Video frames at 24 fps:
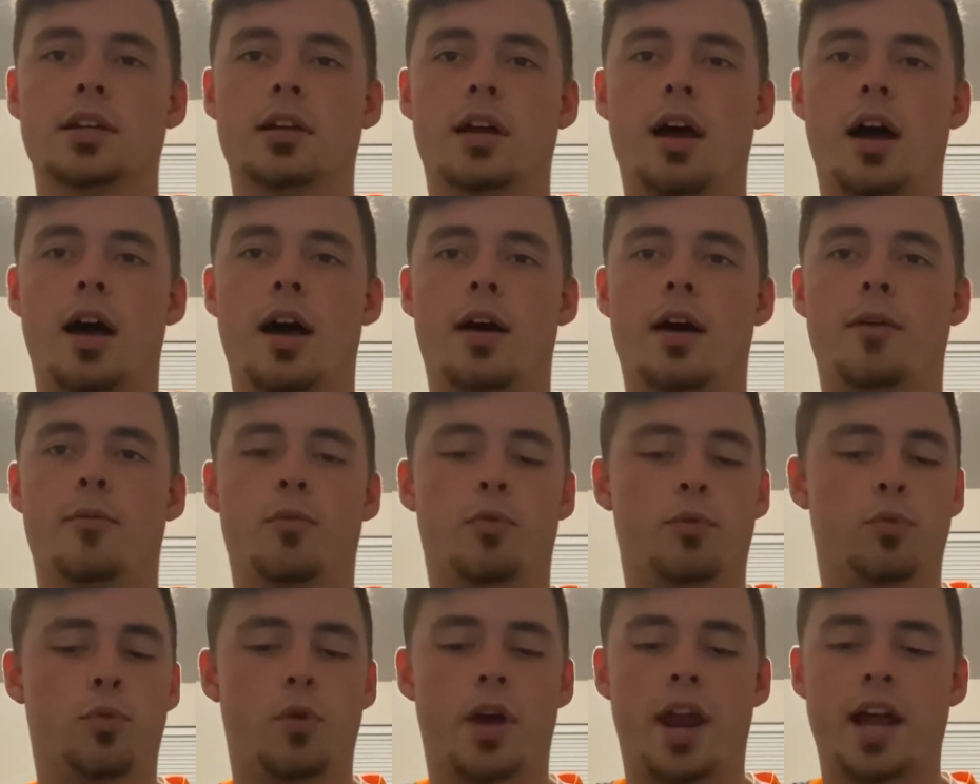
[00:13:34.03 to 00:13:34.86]

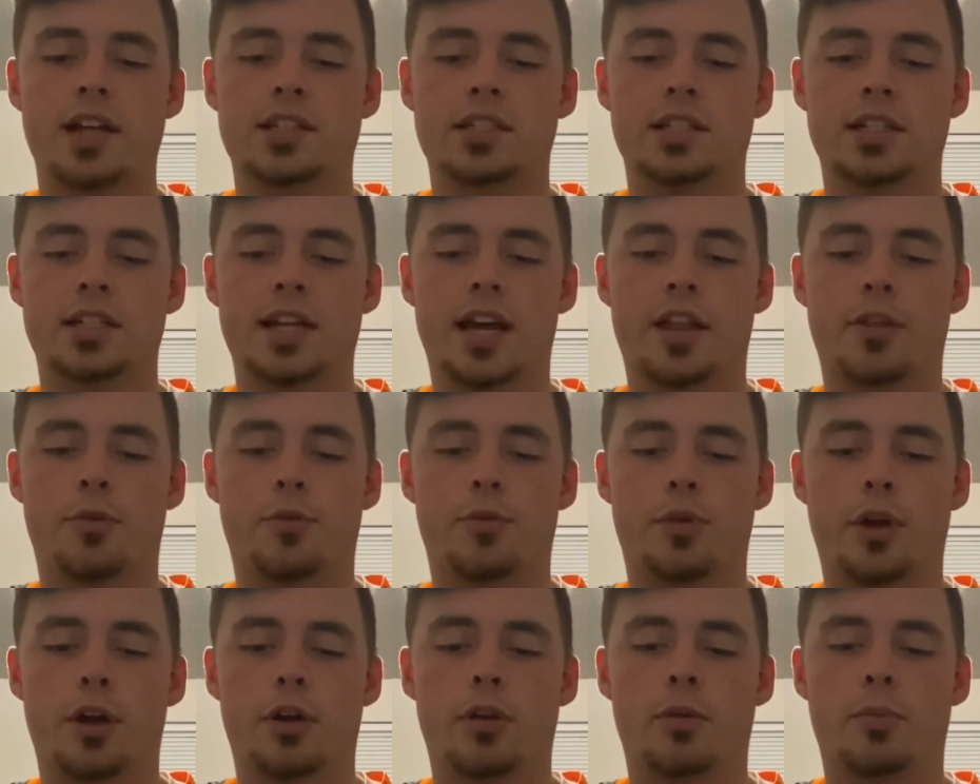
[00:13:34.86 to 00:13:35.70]
with what I see down the
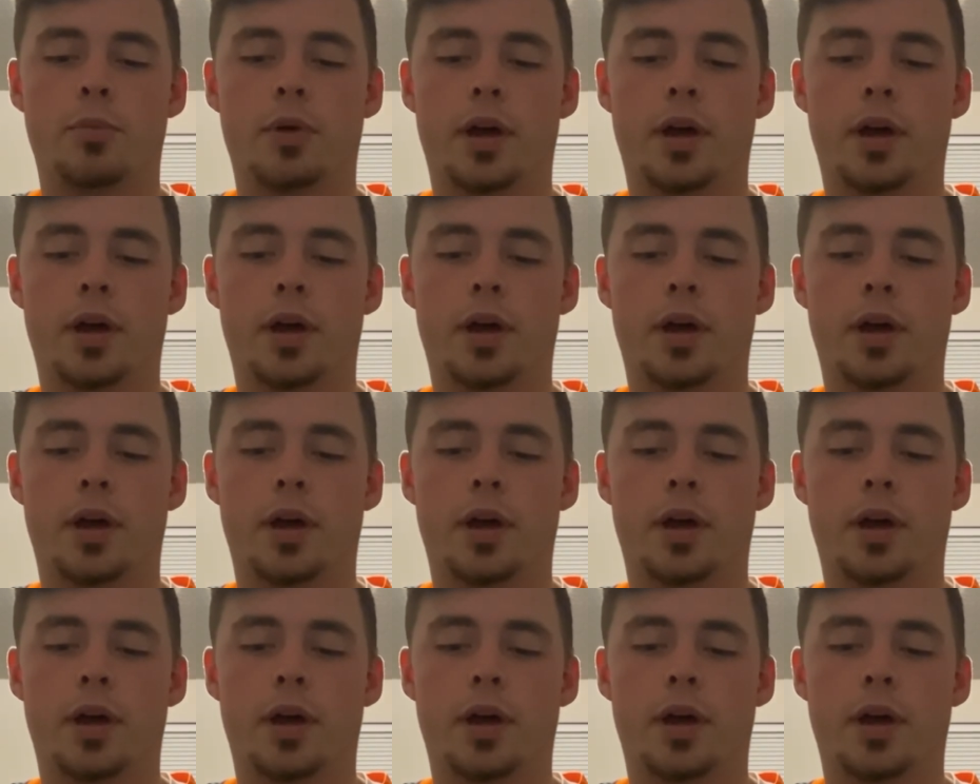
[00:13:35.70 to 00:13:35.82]
road.